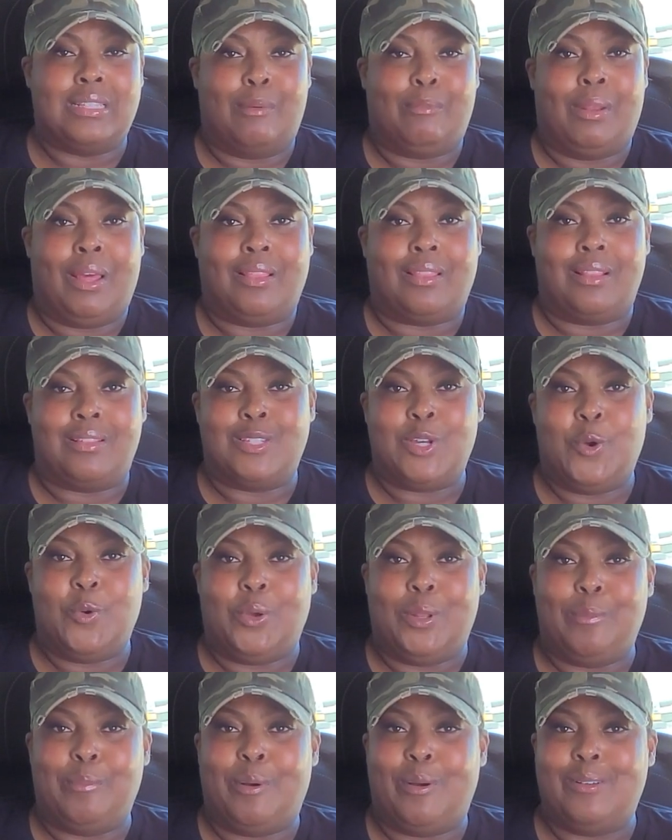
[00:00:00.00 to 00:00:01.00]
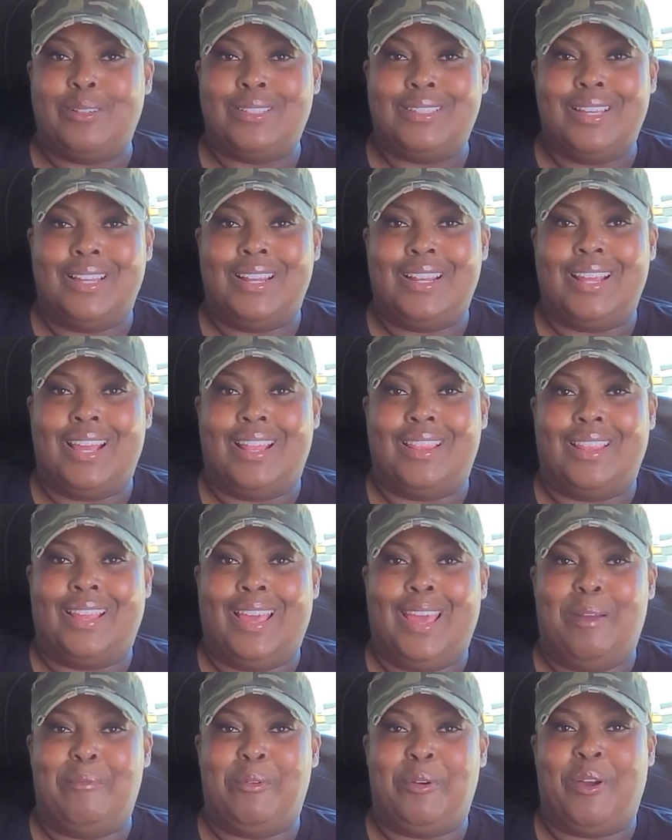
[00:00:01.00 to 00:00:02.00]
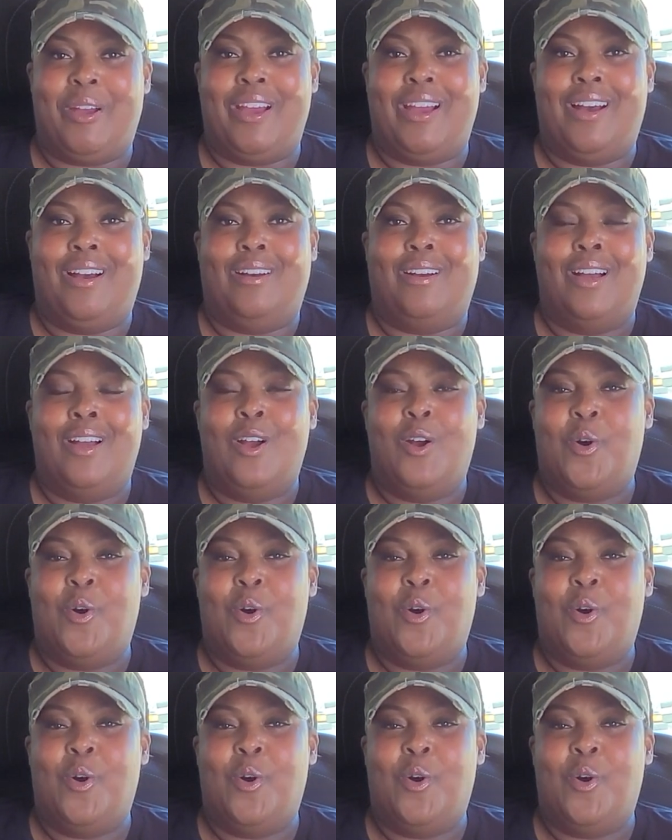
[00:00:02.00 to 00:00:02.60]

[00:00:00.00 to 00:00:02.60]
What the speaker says: I'm like the token person in the campground,